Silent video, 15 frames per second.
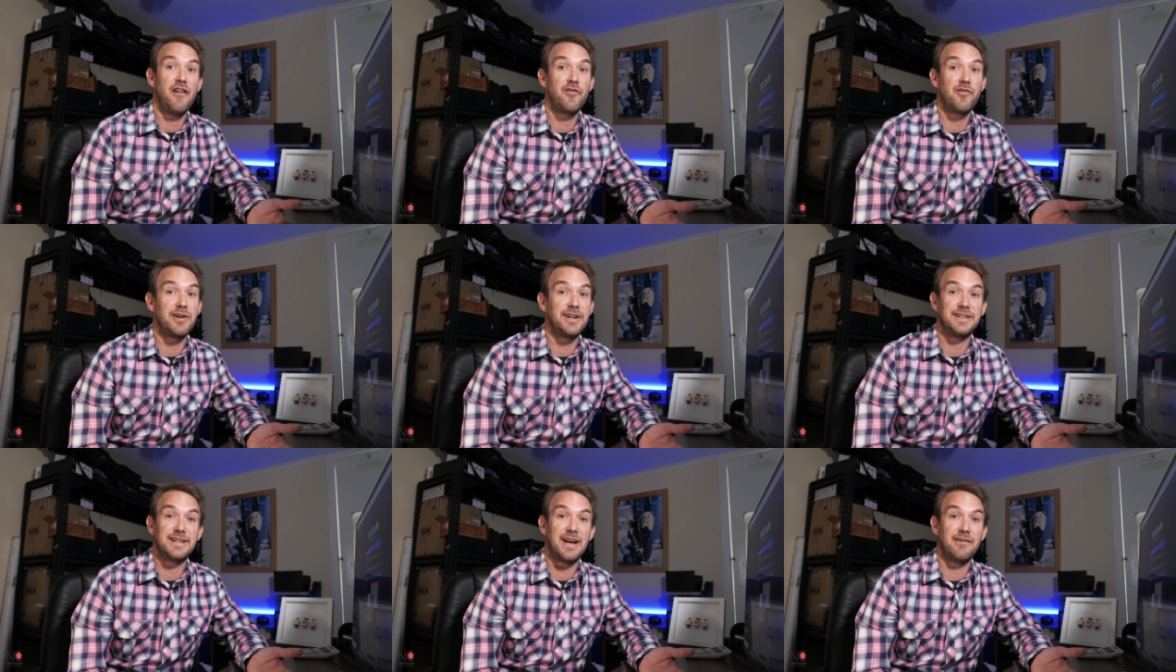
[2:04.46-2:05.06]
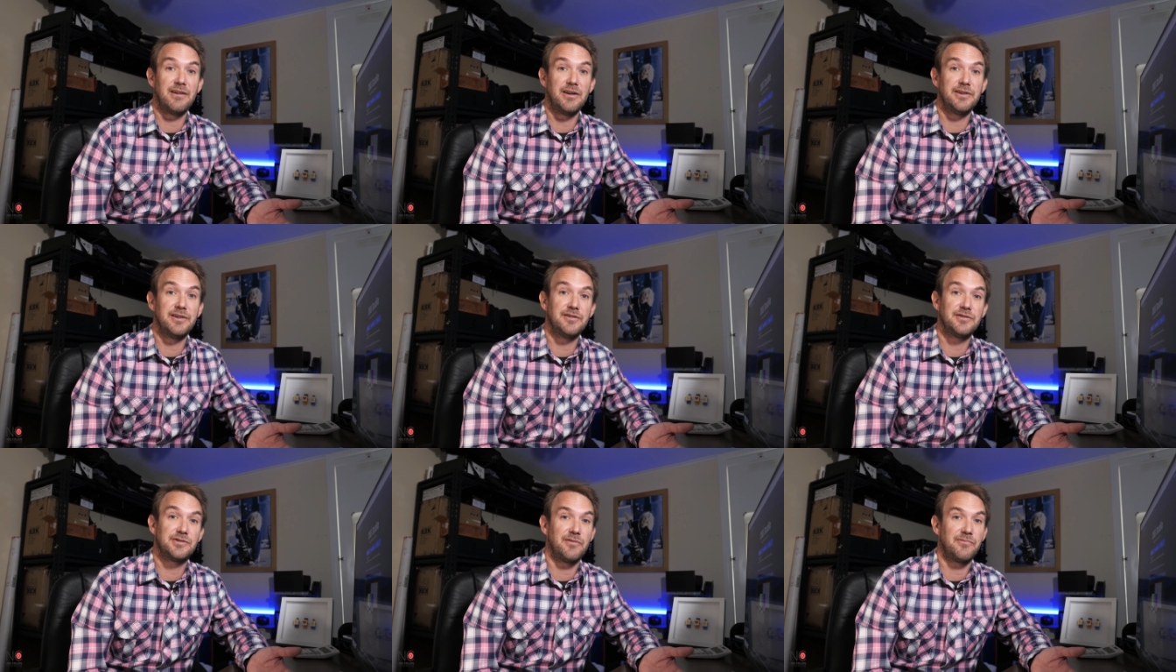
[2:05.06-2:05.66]
I've already downloaded
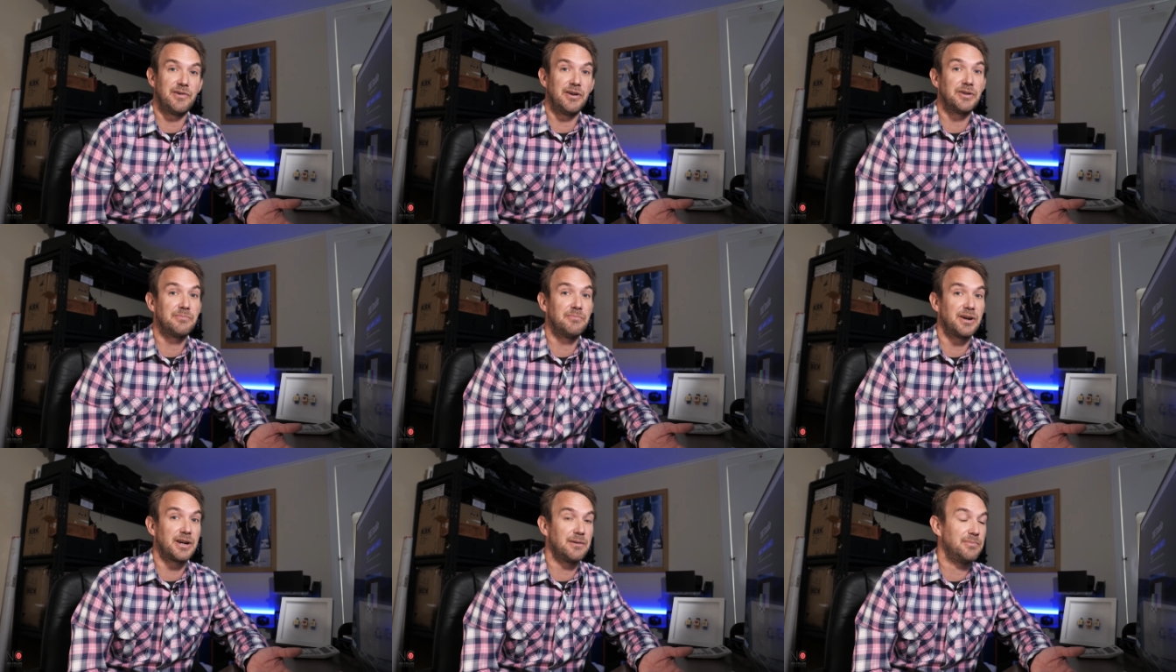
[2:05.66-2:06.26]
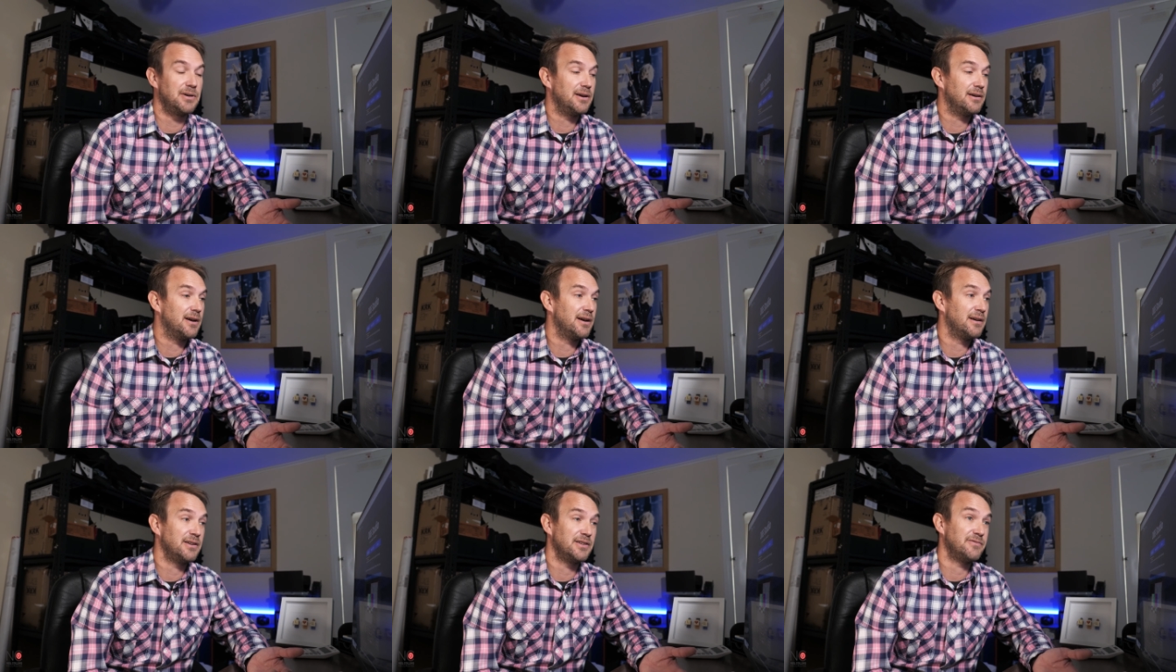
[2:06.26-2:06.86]
the software onto my
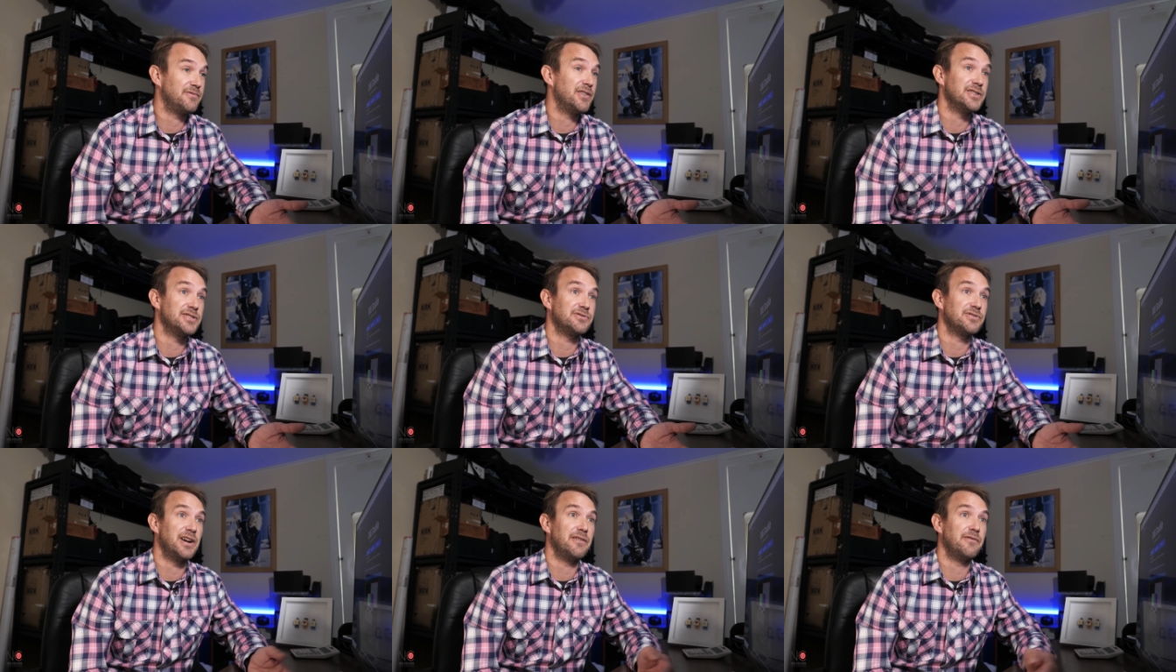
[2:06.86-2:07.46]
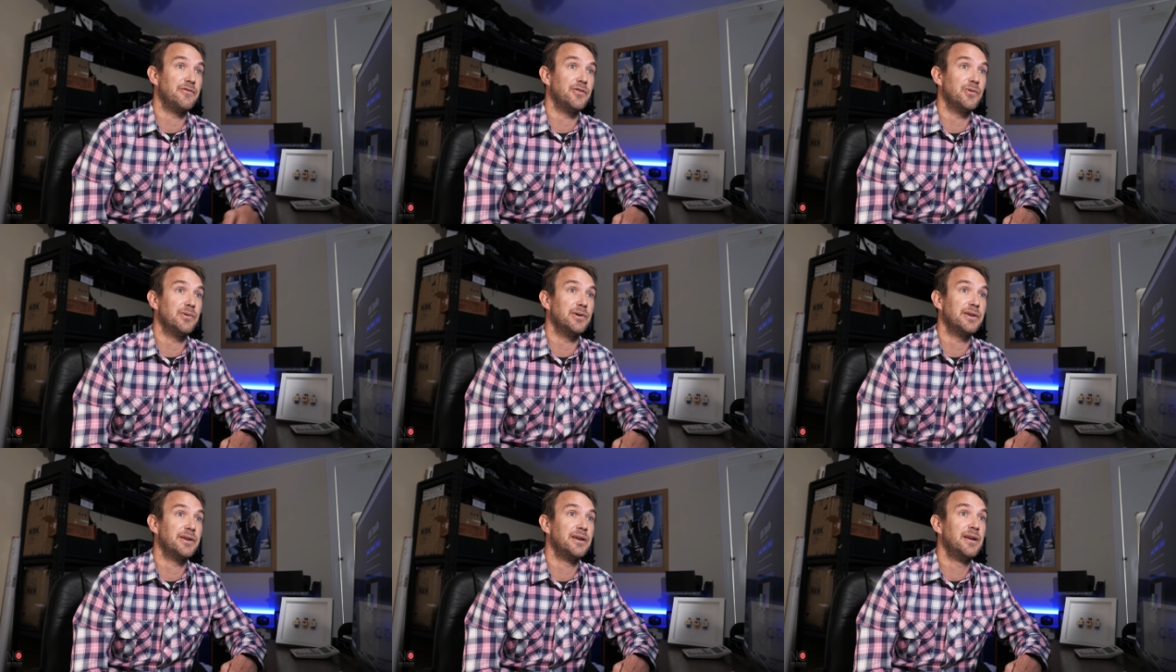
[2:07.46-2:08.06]
computer. It's very straightforward.